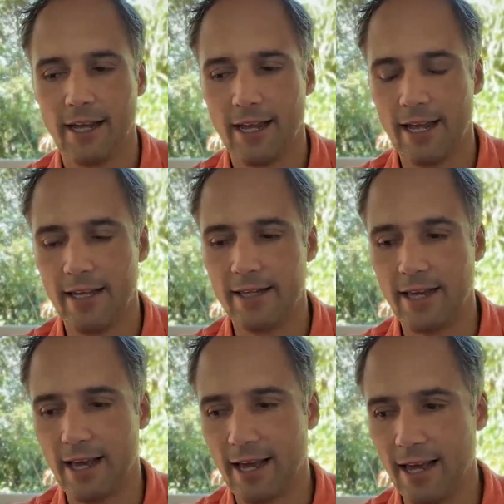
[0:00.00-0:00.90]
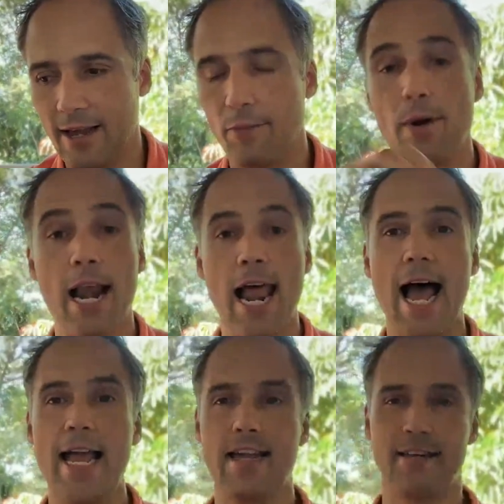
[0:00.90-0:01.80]
is
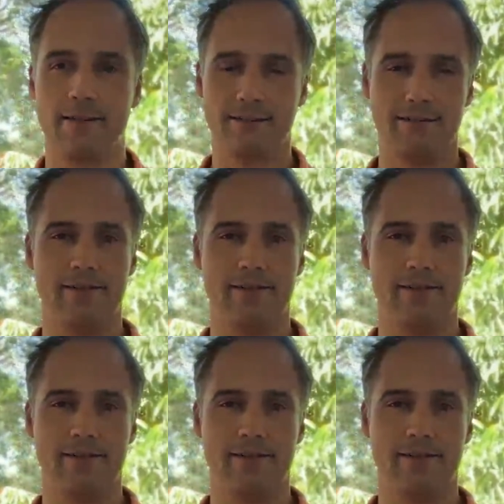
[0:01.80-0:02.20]
relying